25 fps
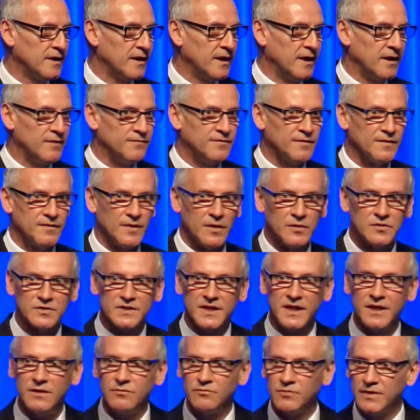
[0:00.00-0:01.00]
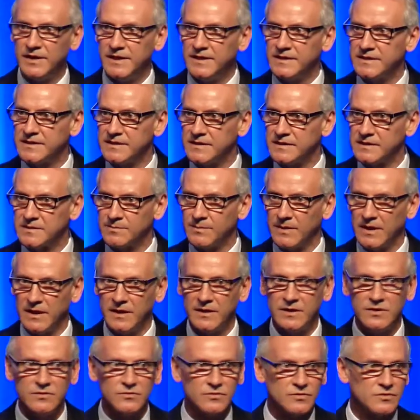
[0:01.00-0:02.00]
And for those key reasons,
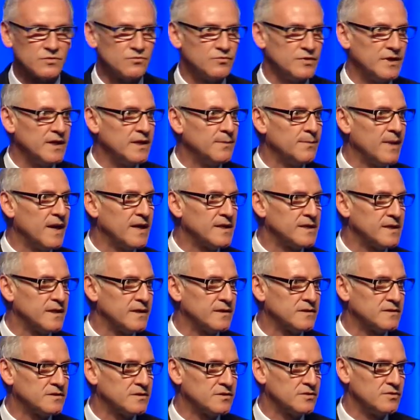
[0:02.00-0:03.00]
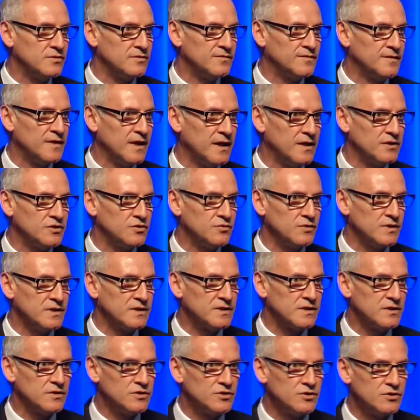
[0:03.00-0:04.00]
millennials really matter to financial
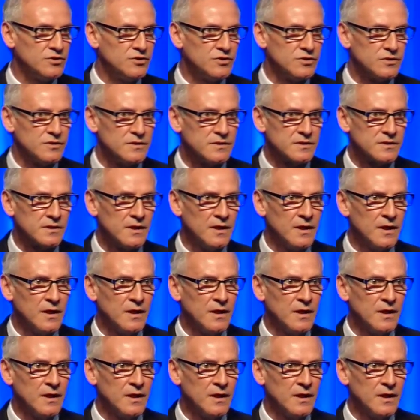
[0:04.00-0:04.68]
institutions.